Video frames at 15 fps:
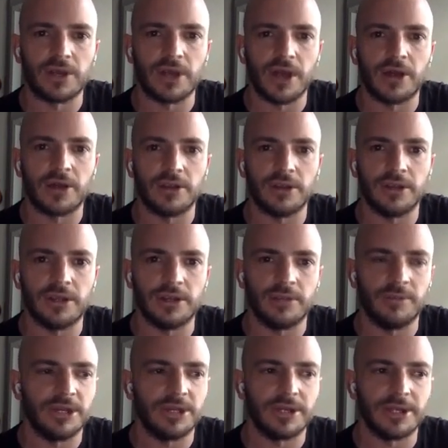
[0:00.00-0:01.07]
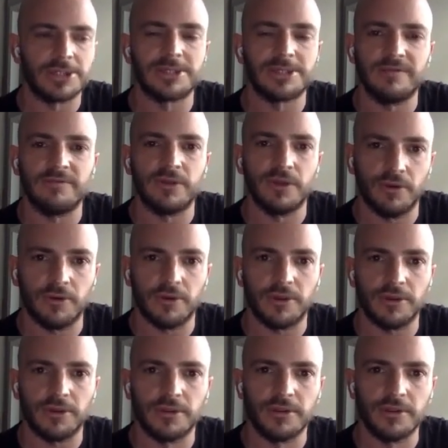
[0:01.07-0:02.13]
of God in him, and he doesn't even know it.